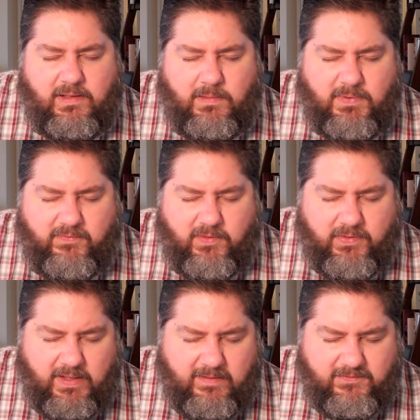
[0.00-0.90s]
above all
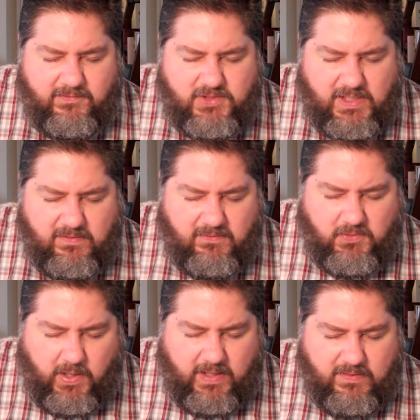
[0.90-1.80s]
the gift of Jesus
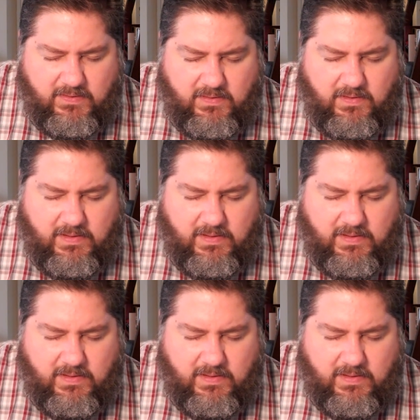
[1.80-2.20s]
Christ.